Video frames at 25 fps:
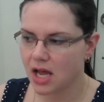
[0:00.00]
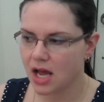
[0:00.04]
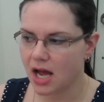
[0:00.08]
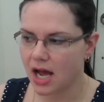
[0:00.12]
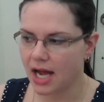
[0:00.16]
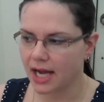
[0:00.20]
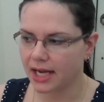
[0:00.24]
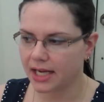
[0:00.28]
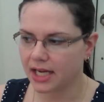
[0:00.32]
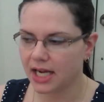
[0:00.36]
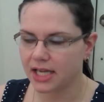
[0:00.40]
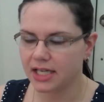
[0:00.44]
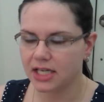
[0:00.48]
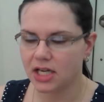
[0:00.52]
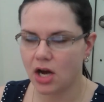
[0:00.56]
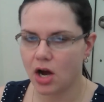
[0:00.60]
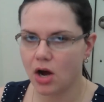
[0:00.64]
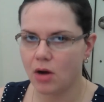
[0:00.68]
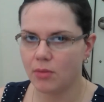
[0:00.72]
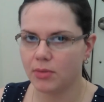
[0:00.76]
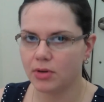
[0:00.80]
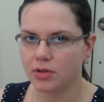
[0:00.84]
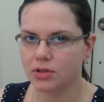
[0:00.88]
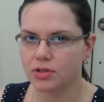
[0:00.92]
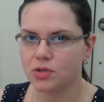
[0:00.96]
I kind of
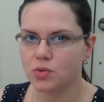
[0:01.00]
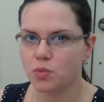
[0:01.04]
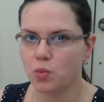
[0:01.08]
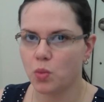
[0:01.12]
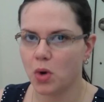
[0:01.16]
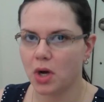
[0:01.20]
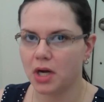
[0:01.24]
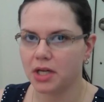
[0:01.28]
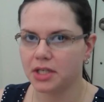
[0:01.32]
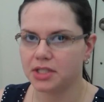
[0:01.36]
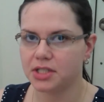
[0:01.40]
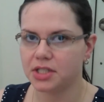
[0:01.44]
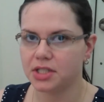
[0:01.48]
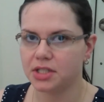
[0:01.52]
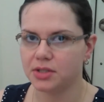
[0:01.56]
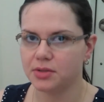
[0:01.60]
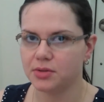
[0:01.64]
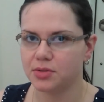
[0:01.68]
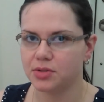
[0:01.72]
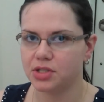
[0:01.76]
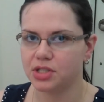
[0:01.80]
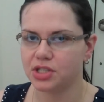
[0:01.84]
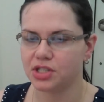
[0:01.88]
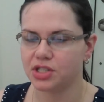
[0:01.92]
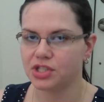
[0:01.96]
almost want to
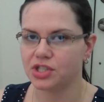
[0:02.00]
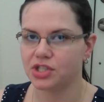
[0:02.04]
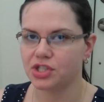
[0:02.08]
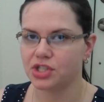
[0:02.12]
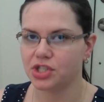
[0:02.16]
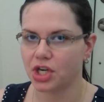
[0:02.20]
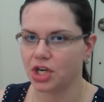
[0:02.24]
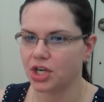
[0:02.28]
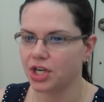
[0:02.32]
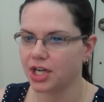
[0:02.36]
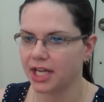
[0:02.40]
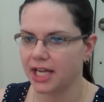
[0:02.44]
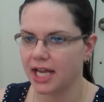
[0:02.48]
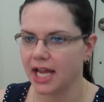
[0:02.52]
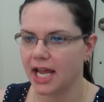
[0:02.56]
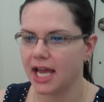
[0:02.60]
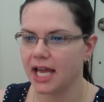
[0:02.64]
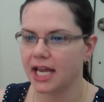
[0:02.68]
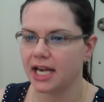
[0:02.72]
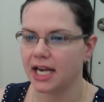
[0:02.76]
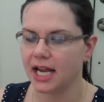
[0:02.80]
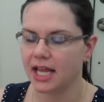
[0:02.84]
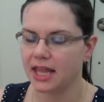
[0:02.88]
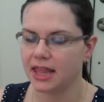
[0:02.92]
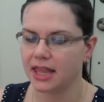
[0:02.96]
just start
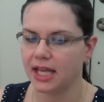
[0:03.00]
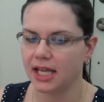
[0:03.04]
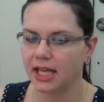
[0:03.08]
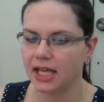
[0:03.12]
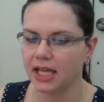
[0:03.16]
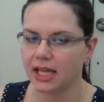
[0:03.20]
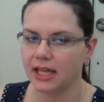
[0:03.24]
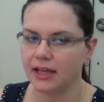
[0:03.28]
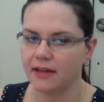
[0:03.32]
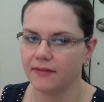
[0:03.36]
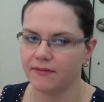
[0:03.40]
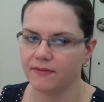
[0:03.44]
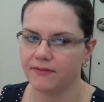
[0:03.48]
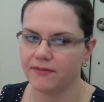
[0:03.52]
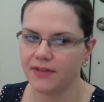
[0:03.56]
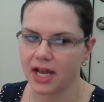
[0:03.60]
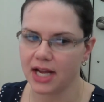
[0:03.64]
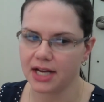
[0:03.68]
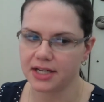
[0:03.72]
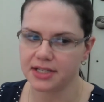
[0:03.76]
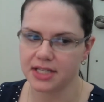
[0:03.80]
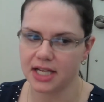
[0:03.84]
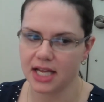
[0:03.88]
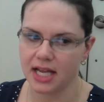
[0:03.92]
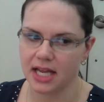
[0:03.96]
again. I think, in
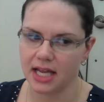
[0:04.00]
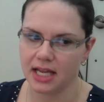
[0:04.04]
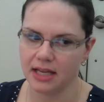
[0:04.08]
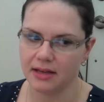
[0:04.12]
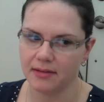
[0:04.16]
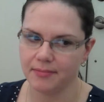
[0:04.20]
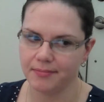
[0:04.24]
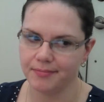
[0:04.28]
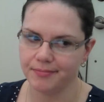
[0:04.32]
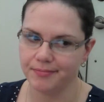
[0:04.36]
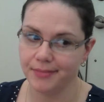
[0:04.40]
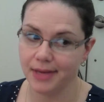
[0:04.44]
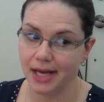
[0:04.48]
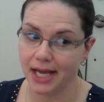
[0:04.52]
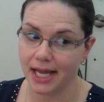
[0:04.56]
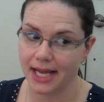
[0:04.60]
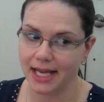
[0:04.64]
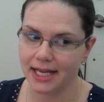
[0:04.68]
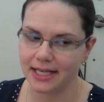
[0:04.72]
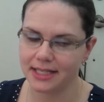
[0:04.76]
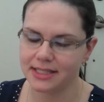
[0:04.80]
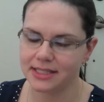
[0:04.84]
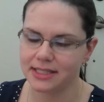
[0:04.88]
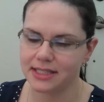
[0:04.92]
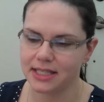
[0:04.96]
fact, I
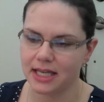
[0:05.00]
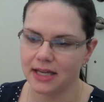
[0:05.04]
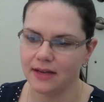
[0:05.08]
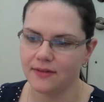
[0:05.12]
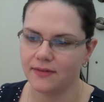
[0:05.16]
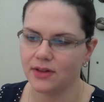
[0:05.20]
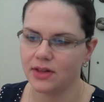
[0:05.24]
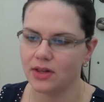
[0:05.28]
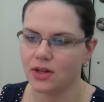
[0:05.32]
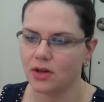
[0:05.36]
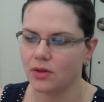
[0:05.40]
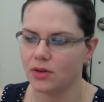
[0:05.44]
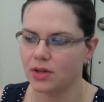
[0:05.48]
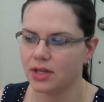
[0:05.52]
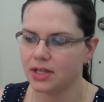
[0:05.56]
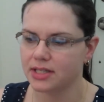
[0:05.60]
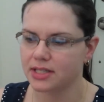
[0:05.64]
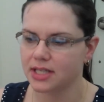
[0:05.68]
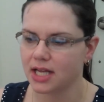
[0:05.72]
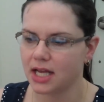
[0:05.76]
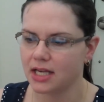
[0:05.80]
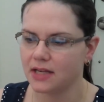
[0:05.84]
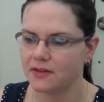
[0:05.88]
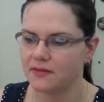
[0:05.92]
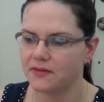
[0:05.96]
might, even though this
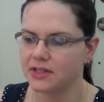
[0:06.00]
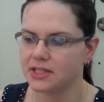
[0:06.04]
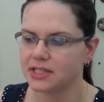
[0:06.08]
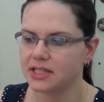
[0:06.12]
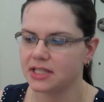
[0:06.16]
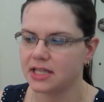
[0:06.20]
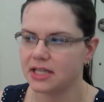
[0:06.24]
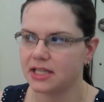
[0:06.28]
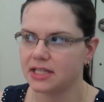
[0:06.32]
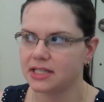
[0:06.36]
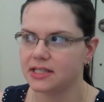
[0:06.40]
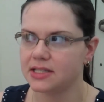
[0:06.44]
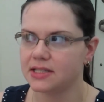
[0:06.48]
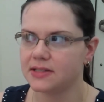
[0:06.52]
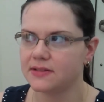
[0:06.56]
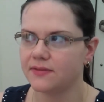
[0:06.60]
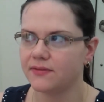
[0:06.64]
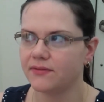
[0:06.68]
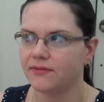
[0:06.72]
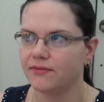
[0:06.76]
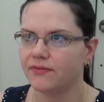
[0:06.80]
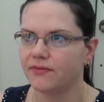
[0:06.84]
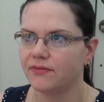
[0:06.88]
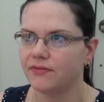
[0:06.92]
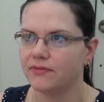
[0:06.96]
kind of is in this
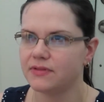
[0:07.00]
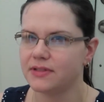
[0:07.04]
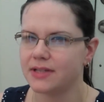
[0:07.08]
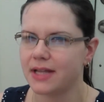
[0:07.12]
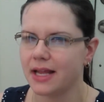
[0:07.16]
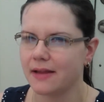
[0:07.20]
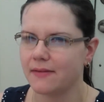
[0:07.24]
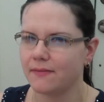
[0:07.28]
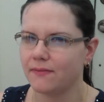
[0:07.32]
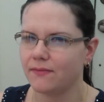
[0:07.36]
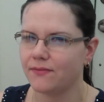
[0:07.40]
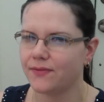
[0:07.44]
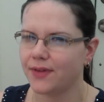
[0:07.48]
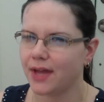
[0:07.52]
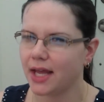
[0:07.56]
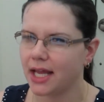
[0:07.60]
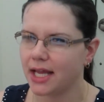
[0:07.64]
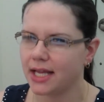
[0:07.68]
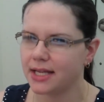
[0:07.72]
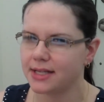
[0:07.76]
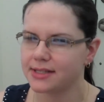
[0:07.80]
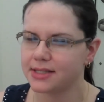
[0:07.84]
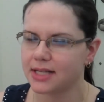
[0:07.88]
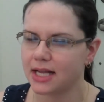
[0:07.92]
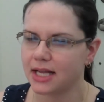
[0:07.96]
same
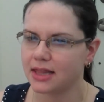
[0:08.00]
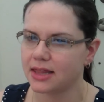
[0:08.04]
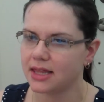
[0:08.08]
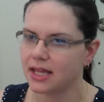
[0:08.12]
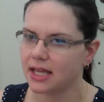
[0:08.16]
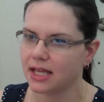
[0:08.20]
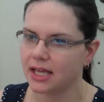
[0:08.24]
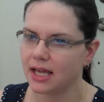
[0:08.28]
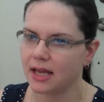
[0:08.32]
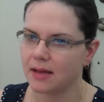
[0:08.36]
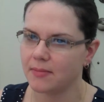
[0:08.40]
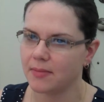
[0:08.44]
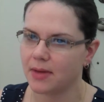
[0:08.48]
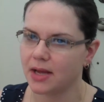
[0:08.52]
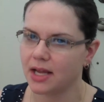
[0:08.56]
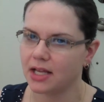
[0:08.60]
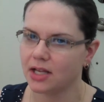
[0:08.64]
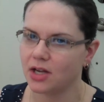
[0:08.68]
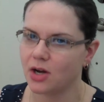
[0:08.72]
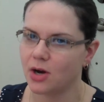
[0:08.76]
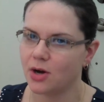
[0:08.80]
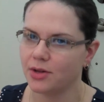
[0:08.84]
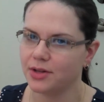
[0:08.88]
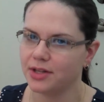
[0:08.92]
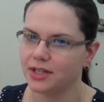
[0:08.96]
phase, I think I might
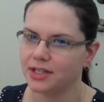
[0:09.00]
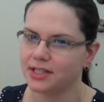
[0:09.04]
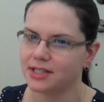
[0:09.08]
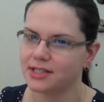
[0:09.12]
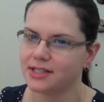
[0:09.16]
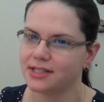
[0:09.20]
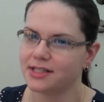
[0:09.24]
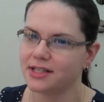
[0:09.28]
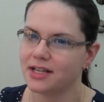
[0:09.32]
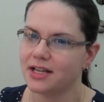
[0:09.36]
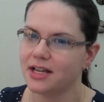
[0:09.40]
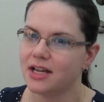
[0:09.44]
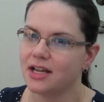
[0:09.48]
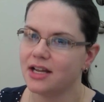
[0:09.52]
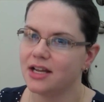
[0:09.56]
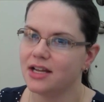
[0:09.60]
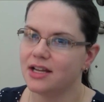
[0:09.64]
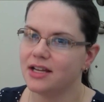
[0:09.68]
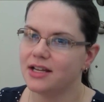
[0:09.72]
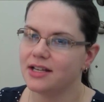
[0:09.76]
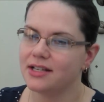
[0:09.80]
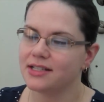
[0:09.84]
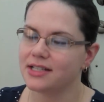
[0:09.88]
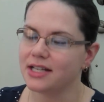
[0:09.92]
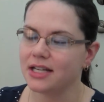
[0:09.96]
call this
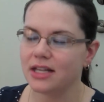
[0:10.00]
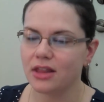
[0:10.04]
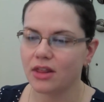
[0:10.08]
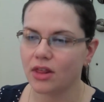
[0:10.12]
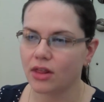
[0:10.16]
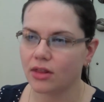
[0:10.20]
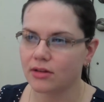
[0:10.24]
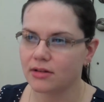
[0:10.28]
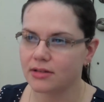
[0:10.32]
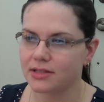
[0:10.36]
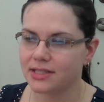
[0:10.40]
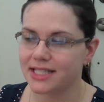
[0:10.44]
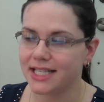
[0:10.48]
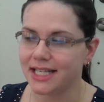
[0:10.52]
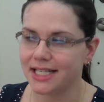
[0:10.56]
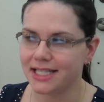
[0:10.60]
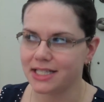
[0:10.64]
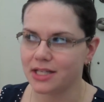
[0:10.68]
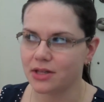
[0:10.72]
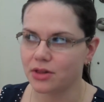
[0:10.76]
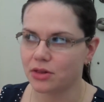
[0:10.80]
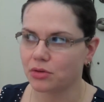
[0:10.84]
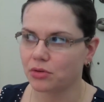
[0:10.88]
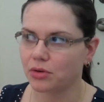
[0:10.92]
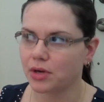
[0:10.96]

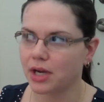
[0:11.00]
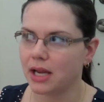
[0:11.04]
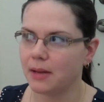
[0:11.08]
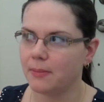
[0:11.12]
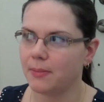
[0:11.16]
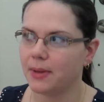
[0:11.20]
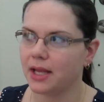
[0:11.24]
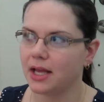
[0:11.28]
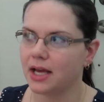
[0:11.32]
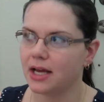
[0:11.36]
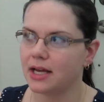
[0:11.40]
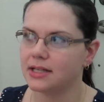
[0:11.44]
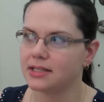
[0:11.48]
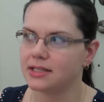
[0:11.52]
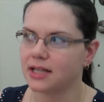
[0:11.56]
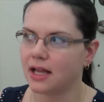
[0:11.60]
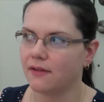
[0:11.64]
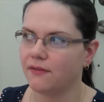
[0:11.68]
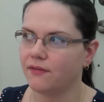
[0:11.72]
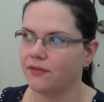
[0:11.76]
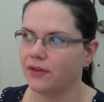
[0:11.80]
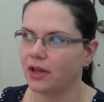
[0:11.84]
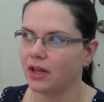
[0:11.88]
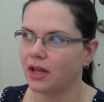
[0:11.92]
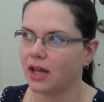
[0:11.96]
season 3, because I
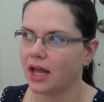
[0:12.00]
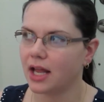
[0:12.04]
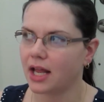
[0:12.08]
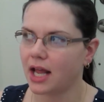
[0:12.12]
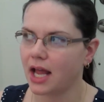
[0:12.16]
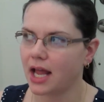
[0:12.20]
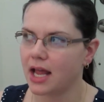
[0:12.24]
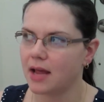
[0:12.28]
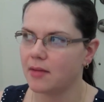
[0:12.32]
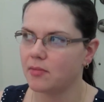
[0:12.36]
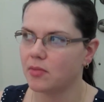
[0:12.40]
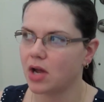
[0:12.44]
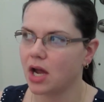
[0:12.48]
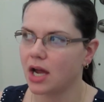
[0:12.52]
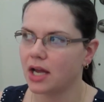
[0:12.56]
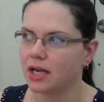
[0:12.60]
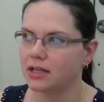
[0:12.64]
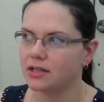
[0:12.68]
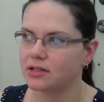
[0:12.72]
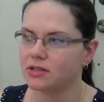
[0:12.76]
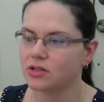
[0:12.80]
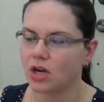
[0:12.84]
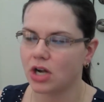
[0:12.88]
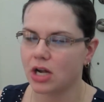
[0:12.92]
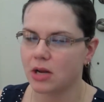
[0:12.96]
feel like I am kind of
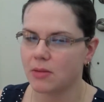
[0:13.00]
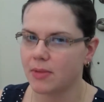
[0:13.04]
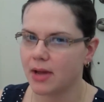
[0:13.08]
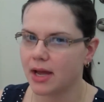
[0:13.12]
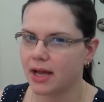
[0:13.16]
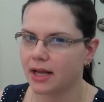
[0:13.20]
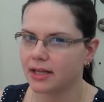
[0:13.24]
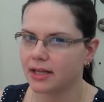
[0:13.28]
starting back